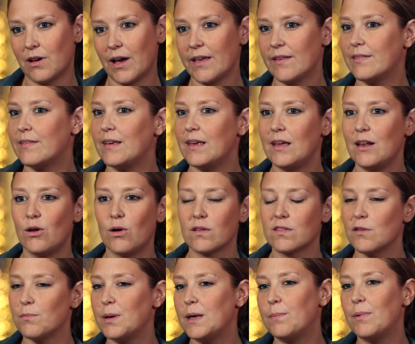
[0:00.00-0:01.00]
I see
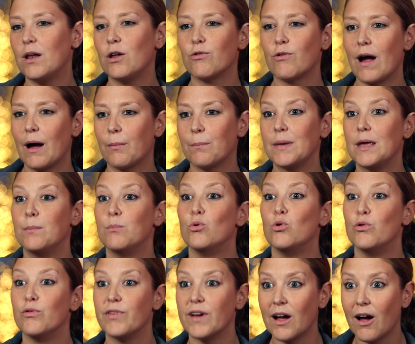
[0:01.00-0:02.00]
lots of people around me
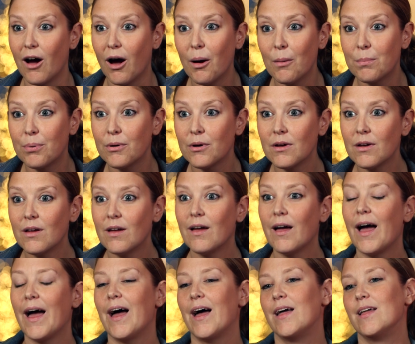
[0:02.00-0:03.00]
moving up
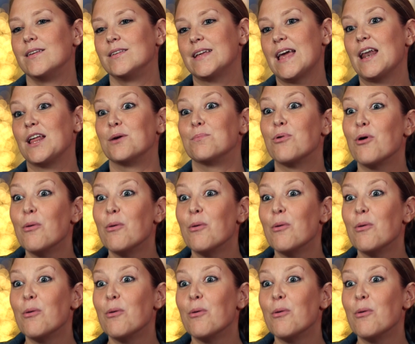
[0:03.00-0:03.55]
and getting